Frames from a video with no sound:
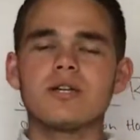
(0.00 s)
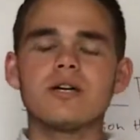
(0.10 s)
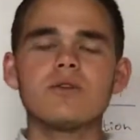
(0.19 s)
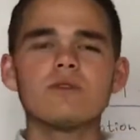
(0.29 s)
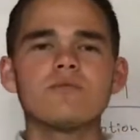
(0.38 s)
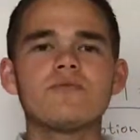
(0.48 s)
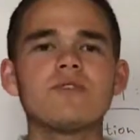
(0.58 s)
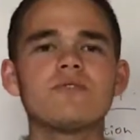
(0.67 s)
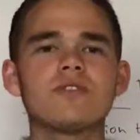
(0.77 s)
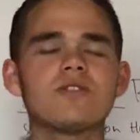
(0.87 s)
Around
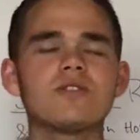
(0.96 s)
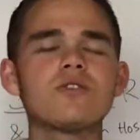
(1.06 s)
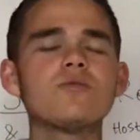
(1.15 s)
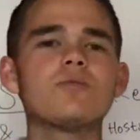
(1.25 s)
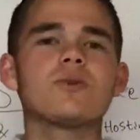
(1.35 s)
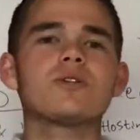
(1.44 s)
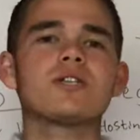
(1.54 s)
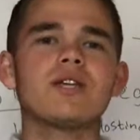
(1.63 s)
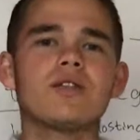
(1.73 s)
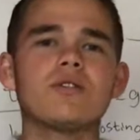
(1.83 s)
52%
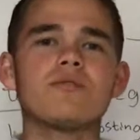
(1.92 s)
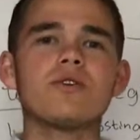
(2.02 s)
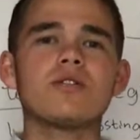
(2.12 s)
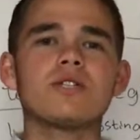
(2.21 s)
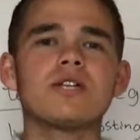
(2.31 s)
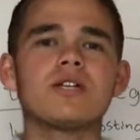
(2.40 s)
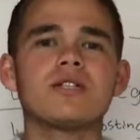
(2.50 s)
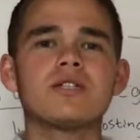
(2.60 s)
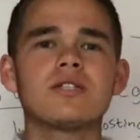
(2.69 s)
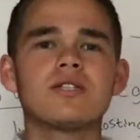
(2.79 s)
of all sites